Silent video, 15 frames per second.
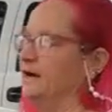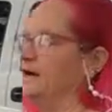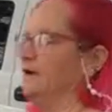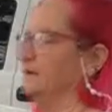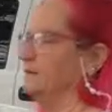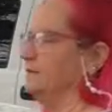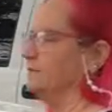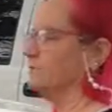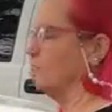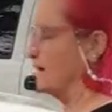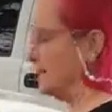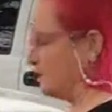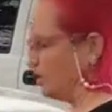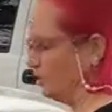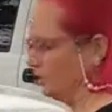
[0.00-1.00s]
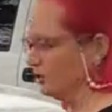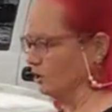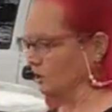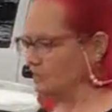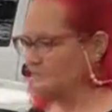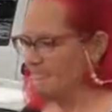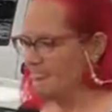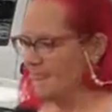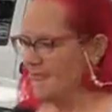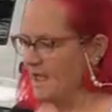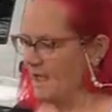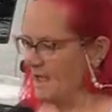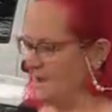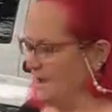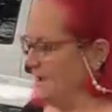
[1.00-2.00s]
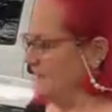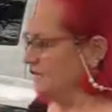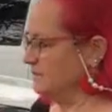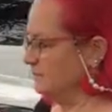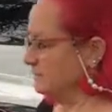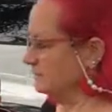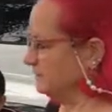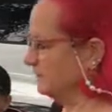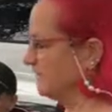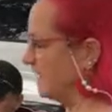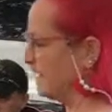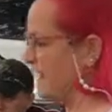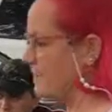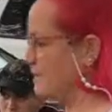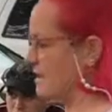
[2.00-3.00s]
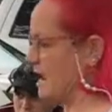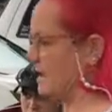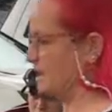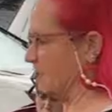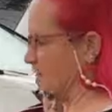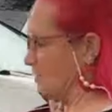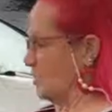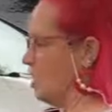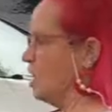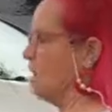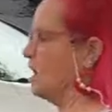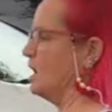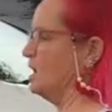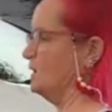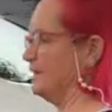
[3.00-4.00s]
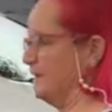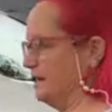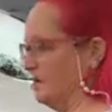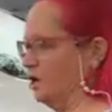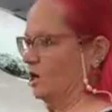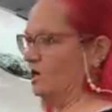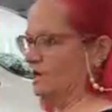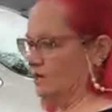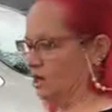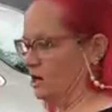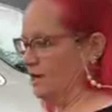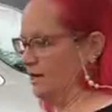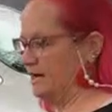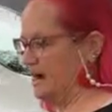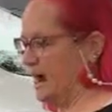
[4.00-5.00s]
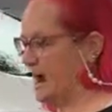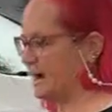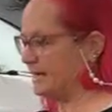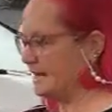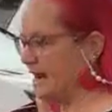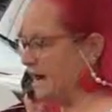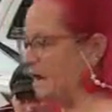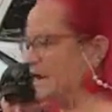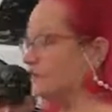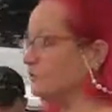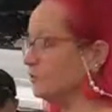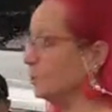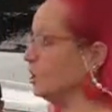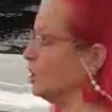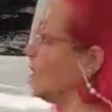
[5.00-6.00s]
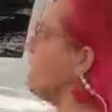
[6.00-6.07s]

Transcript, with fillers: and ridicule and okay i mean i could go on and on and on and i carried for a